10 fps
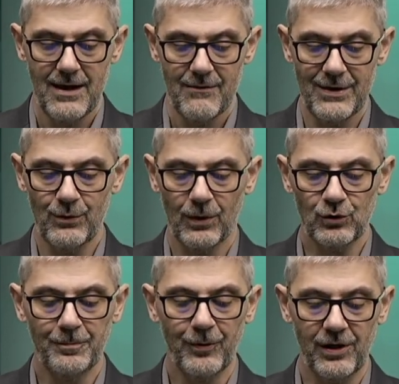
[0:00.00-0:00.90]
When you want
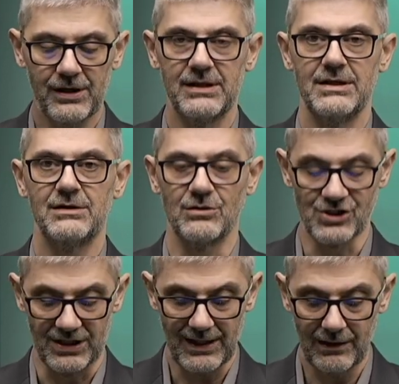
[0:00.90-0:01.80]
to post into
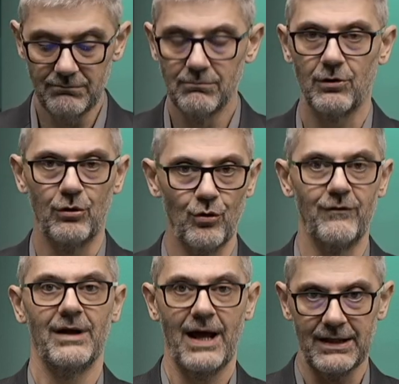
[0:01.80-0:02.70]
journal, so you
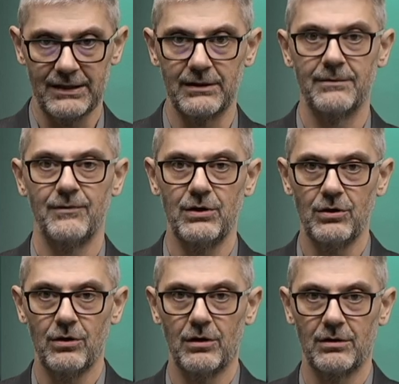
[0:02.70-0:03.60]
will enter
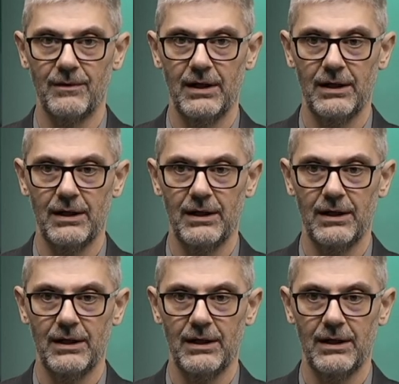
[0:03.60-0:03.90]
your